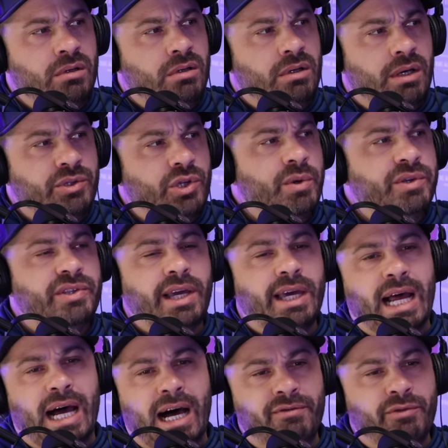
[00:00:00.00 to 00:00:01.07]
I was always
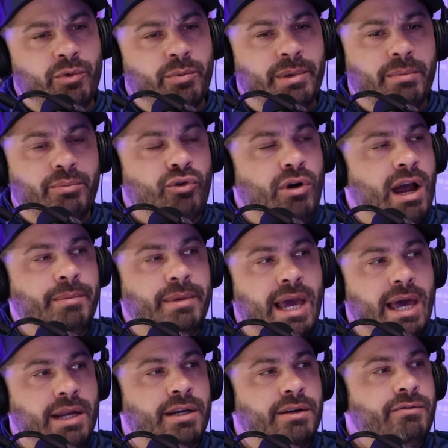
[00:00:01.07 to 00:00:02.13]
thinking Hovland would be a prime
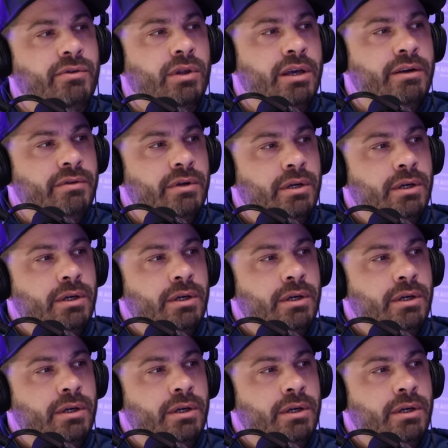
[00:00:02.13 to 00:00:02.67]
candidate for LIV.